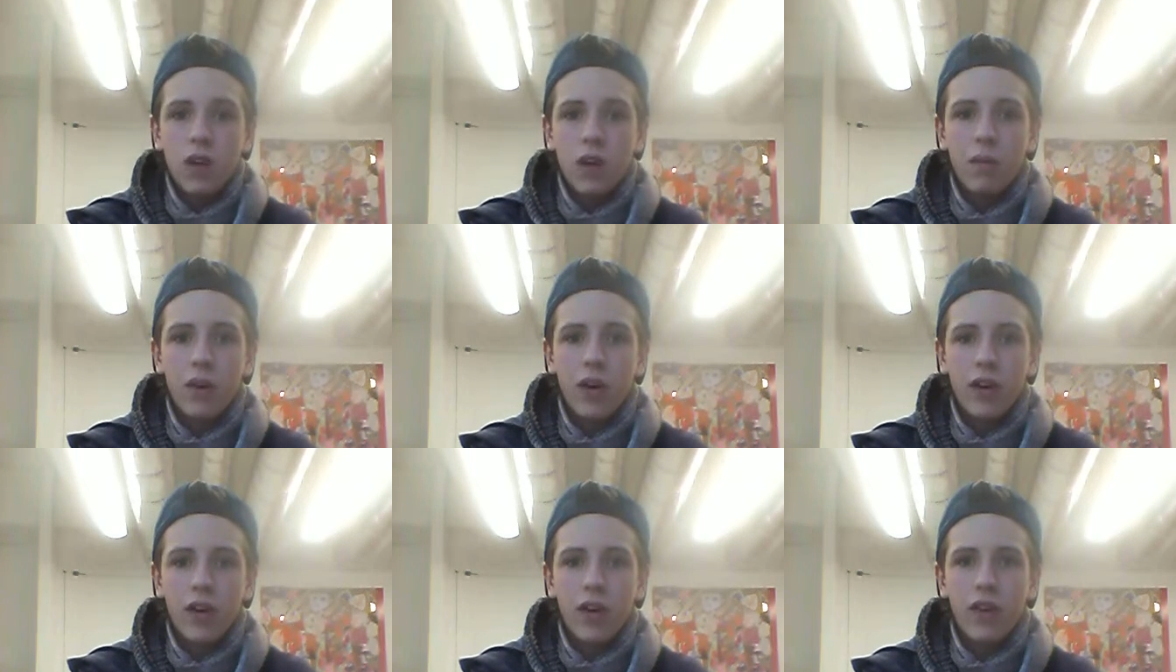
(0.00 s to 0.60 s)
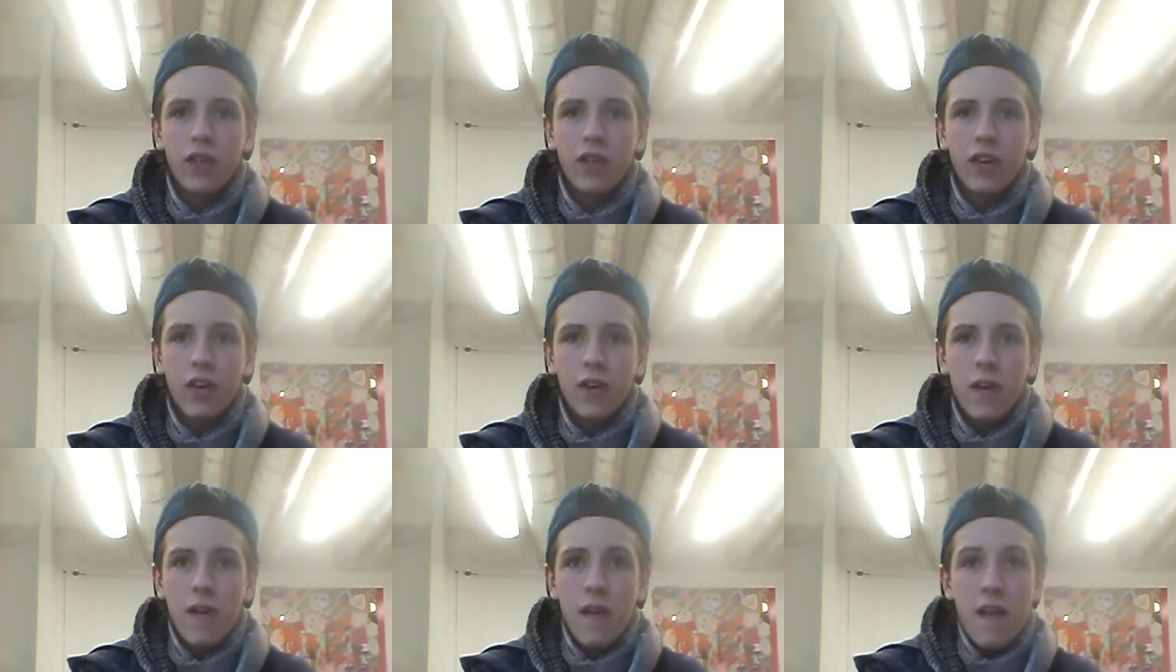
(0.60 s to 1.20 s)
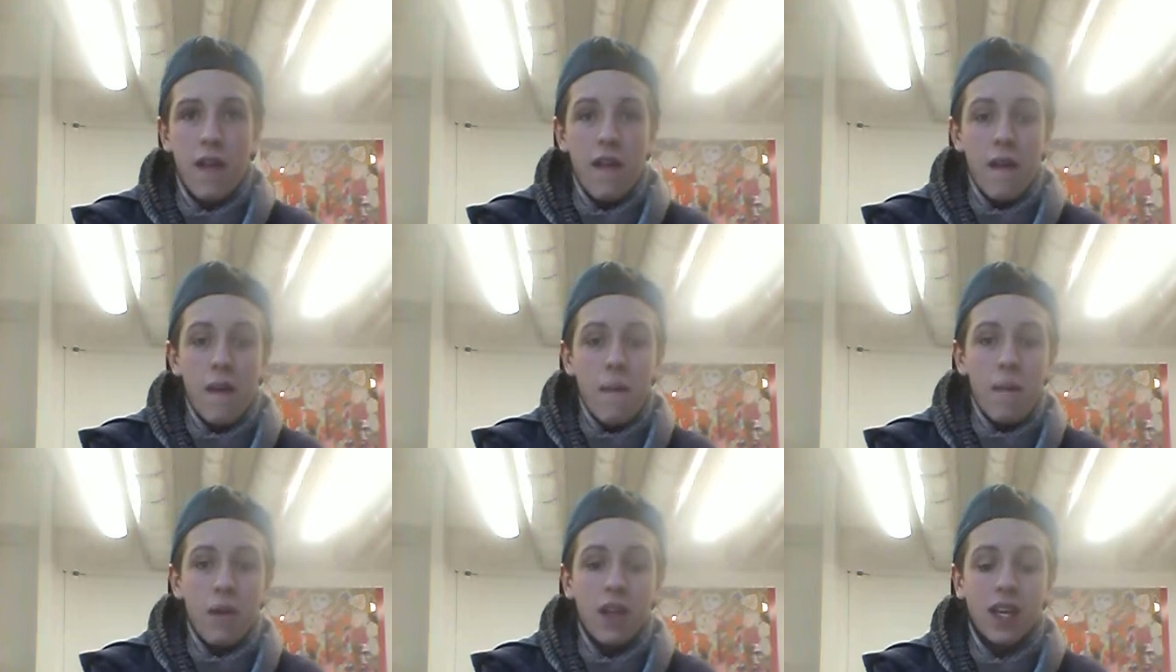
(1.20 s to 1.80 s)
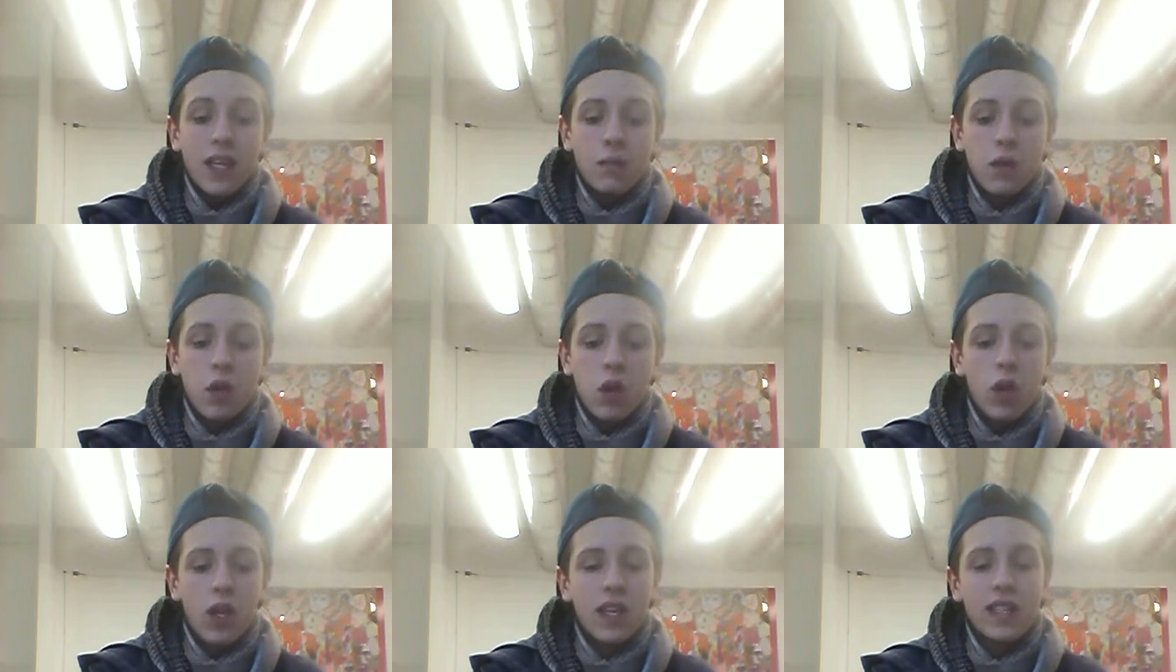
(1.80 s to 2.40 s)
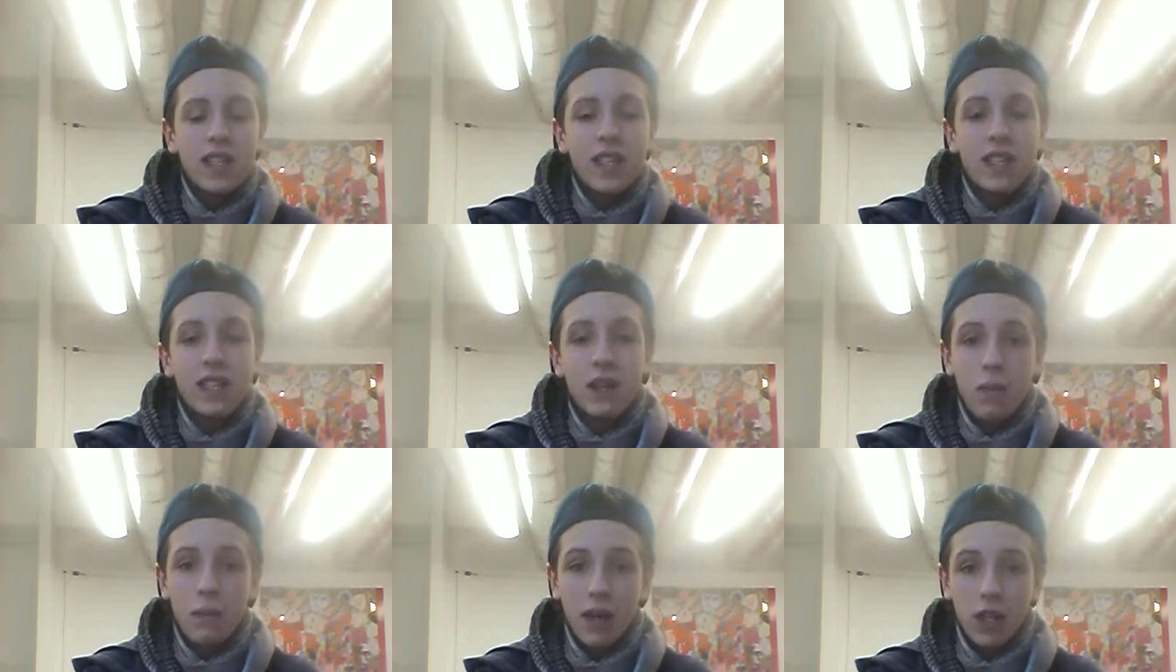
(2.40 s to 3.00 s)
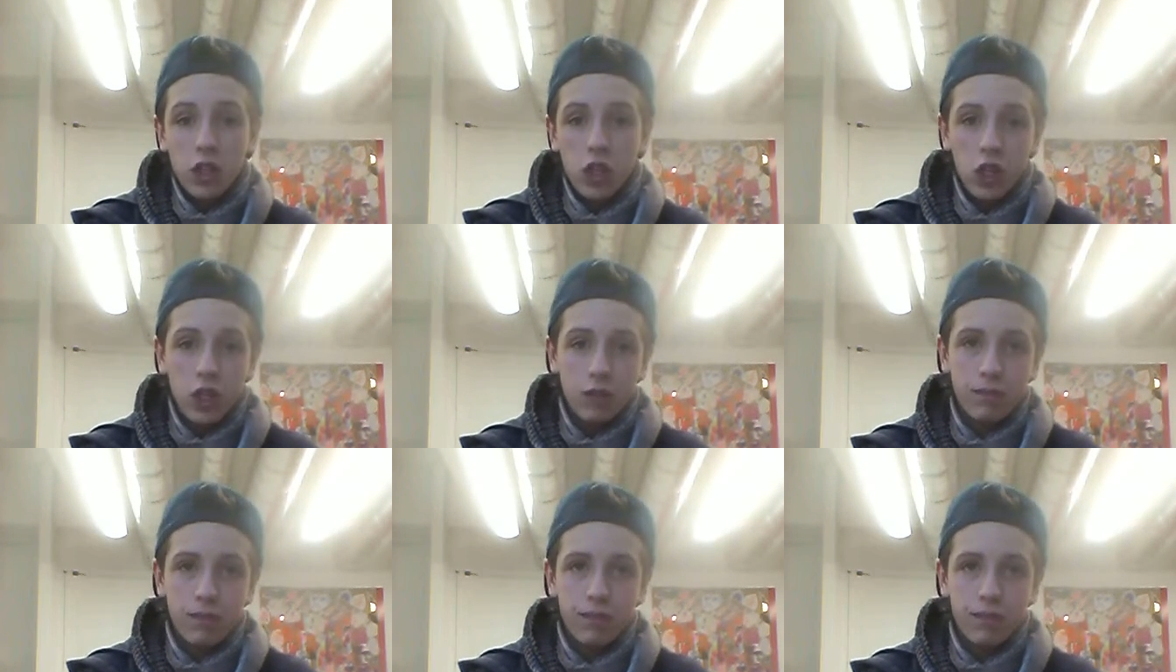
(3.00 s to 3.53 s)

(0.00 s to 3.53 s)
and walk off. Last but not least is the picture.